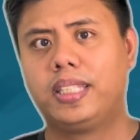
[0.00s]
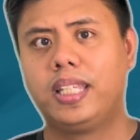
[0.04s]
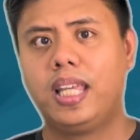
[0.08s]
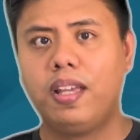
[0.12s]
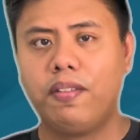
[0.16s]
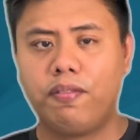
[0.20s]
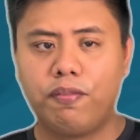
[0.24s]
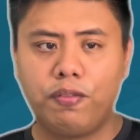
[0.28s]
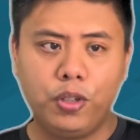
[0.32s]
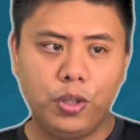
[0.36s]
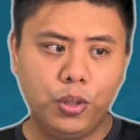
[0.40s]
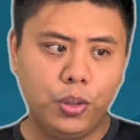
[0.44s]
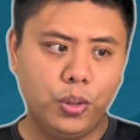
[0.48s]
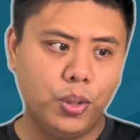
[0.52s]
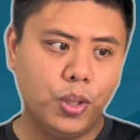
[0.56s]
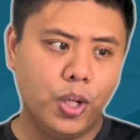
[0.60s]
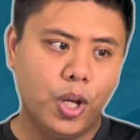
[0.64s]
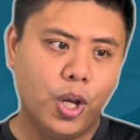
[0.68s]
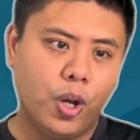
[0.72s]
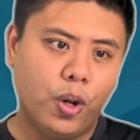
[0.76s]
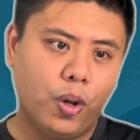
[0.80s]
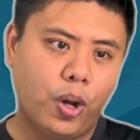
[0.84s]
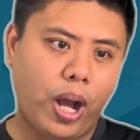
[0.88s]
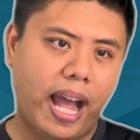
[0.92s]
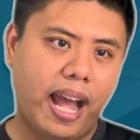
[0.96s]
If you
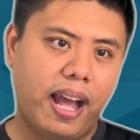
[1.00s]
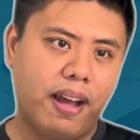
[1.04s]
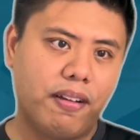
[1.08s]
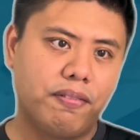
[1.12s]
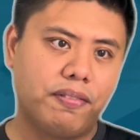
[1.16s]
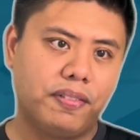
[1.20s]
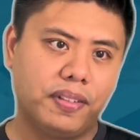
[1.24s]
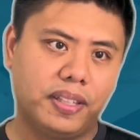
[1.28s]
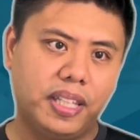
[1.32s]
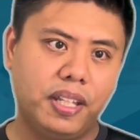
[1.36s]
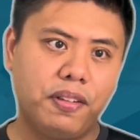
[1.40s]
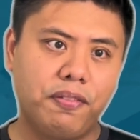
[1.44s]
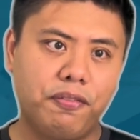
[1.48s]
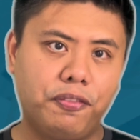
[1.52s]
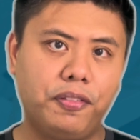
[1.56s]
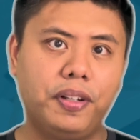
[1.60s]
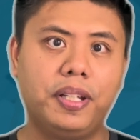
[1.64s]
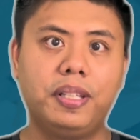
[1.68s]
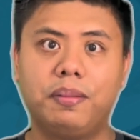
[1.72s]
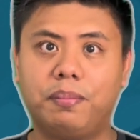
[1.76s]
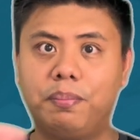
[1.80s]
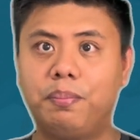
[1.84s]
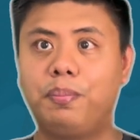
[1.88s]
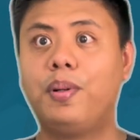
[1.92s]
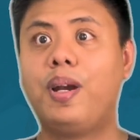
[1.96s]
have
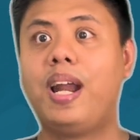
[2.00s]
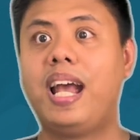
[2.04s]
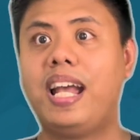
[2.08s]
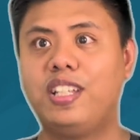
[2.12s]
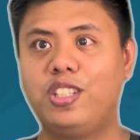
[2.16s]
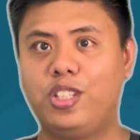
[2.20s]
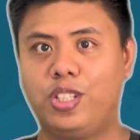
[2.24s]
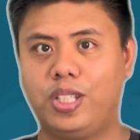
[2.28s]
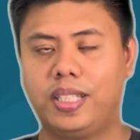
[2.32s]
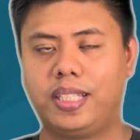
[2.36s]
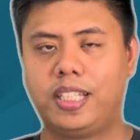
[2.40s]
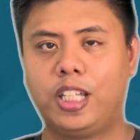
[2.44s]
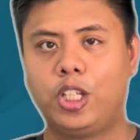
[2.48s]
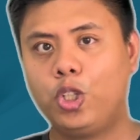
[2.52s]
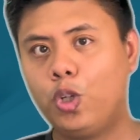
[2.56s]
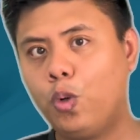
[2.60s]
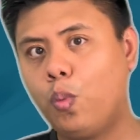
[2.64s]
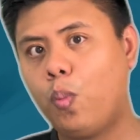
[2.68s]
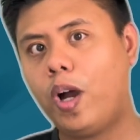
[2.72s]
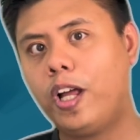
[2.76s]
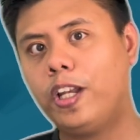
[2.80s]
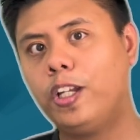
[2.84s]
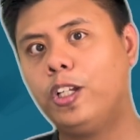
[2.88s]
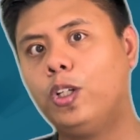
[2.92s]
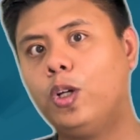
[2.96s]
different branches and you
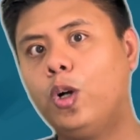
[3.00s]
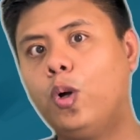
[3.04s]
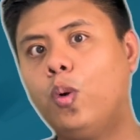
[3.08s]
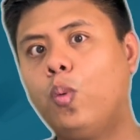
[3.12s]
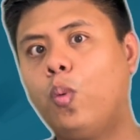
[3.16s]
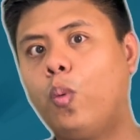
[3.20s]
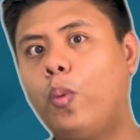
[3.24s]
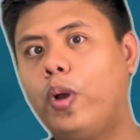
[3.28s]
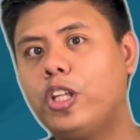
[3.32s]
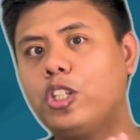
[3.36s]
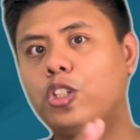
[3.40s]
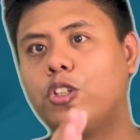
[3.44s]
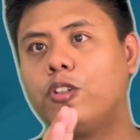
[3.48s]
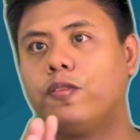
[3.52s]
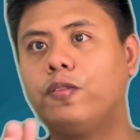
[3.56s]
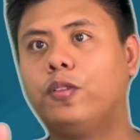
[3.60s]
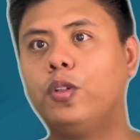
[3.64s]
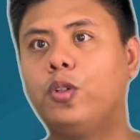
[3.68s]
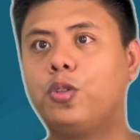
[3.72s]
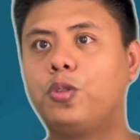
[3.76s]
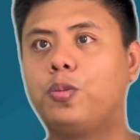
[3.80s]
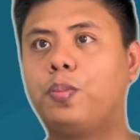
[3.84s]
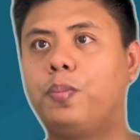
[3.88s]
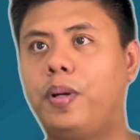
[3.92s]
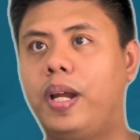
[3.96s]
want to know which of
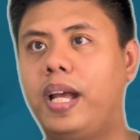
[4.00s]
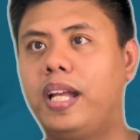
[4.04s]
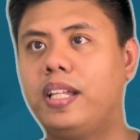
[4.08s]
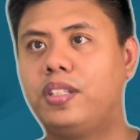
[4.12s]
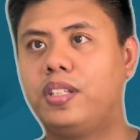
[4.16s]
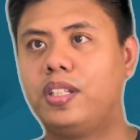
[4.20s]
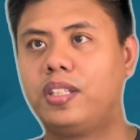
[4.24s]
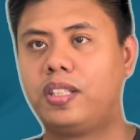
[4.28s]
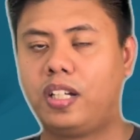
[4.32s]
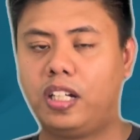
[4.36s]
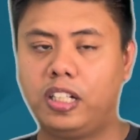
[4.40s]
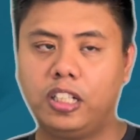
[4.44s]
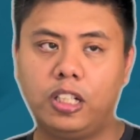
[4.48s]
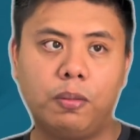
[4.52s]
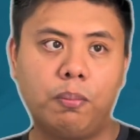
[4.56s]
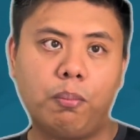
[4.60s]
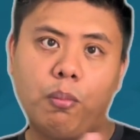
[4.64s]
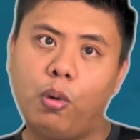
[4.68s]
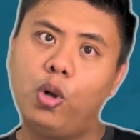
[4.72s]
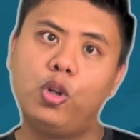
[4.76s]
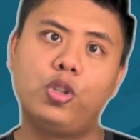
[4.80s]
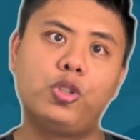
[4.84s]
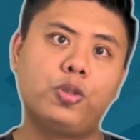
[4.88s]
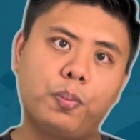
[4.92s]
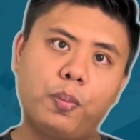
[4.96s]
those branches are the
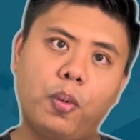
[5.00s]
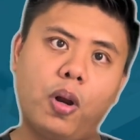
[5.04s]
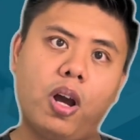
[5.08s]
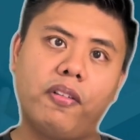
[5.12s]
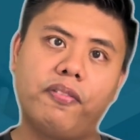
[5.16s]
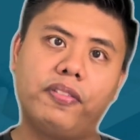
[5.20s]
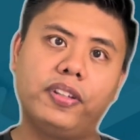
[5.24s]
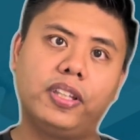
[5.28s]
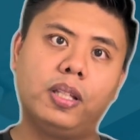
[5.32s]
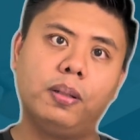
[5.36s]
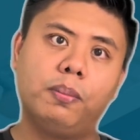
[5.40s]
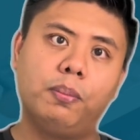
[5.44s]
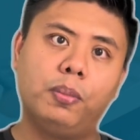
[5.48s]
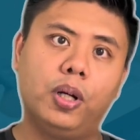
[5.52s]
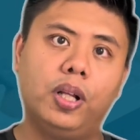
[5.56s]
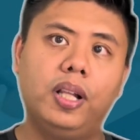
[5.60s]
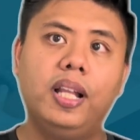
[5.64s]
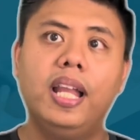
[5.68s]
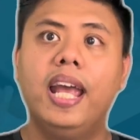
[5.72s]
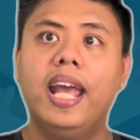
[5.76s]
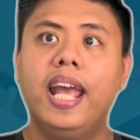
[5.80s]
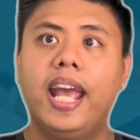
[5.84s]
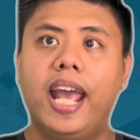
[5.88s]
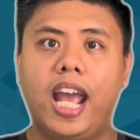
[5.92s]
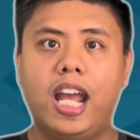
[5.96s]
most profitable
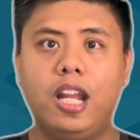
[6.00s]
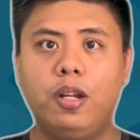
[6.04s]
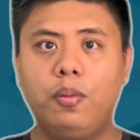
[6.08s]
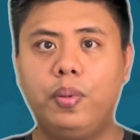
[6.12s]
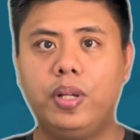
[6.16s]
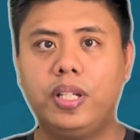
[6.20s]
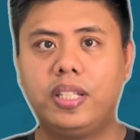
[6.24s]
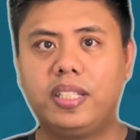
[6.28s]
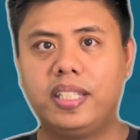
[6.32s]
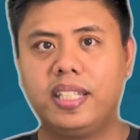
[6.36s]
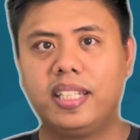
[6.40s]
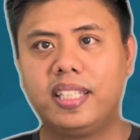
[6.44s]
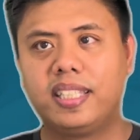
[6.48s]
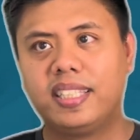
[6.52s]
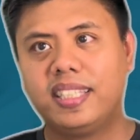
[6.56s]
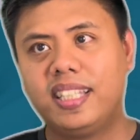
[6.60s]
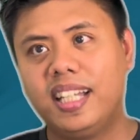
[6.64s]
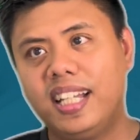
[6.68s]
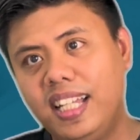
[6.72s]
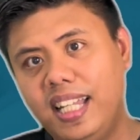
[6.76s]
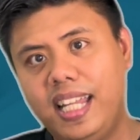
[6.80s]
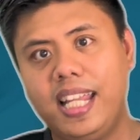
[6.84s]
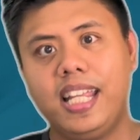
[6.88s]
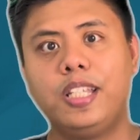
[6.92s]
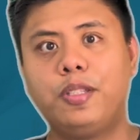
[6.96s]
and which is the
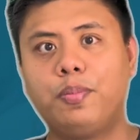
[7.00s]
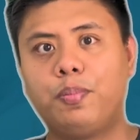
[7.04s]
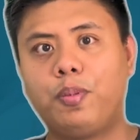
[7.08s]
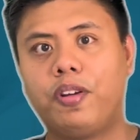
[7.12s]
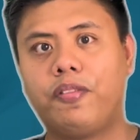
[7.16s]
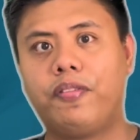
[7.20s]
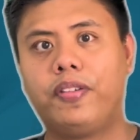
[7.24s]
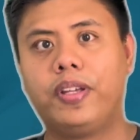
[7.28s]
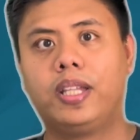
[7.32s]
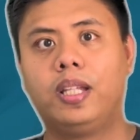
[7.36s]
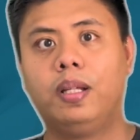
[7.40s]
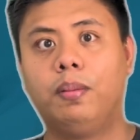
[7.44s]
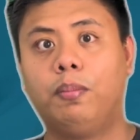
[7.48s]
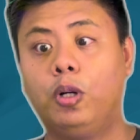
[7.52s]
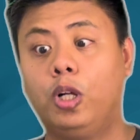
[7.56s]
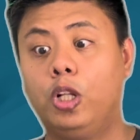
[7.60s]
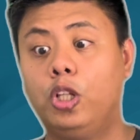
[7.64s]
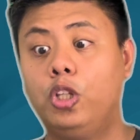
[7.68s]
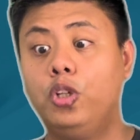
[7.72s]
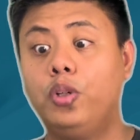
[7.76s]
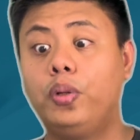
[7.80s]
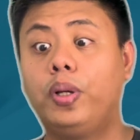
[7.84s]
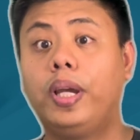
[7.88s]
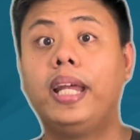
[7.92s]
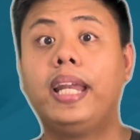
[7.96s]
least profitable,
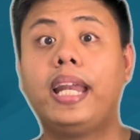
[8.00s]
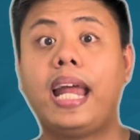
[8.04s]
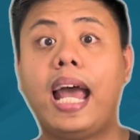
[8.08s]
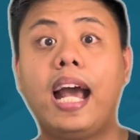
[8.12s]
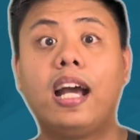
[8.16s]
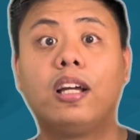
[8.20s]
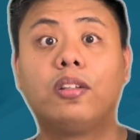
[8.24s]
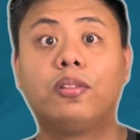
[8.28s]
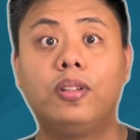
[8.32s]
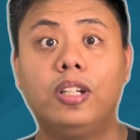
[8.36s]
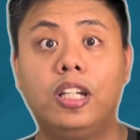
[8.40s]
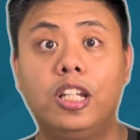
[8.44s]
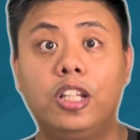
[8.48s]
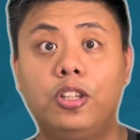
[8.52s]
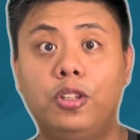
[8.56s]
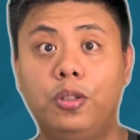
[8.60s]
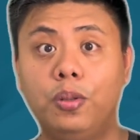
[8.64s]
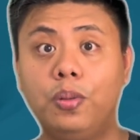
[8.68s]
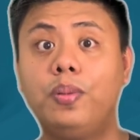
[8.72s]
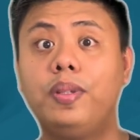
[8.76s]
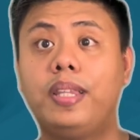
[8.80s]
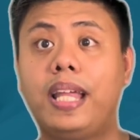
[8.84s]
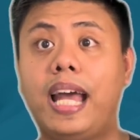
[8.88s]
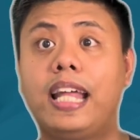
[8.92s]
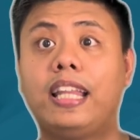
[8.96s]
you can actually
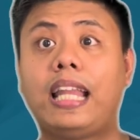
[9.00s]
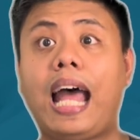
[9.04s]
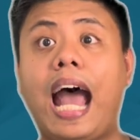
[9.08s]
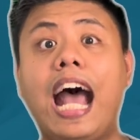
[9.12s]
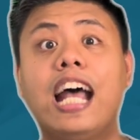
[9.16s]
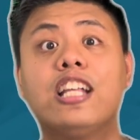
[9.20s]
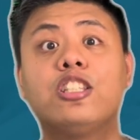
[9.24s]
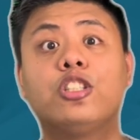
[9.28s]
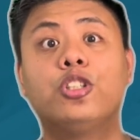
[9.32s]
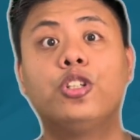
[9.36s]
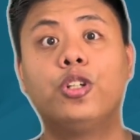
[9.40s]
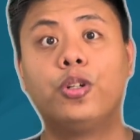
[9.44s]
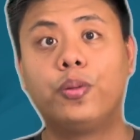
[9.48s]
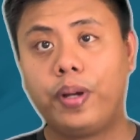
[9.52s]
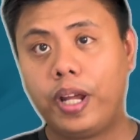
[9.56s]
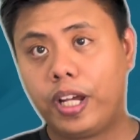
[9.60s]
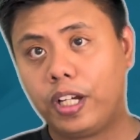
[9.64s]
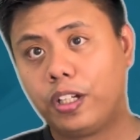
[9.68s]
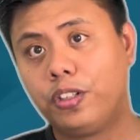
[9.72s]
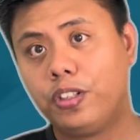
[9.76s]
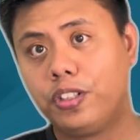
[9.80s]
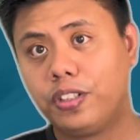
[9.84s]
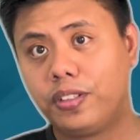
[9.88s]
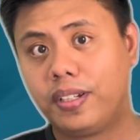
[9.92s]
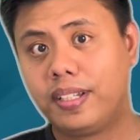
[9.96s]
do that as you
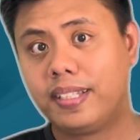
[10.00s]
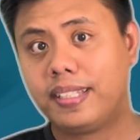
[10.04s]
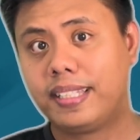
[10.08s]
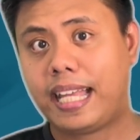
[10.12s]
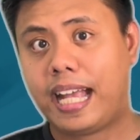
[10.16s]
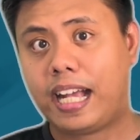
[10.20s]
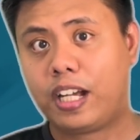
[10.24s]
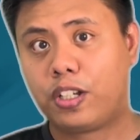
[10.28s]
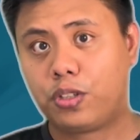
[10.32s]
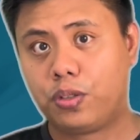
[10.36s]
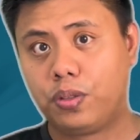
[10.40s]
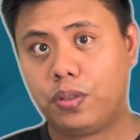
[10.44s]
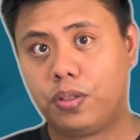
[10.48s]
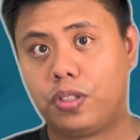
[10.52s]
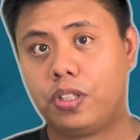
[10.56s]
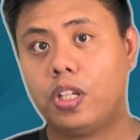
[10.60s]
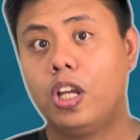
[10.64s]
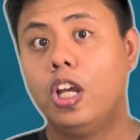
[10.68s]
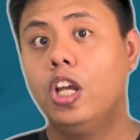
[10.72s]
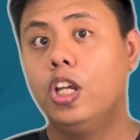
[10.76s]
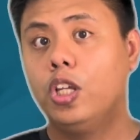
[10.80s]
record transactions.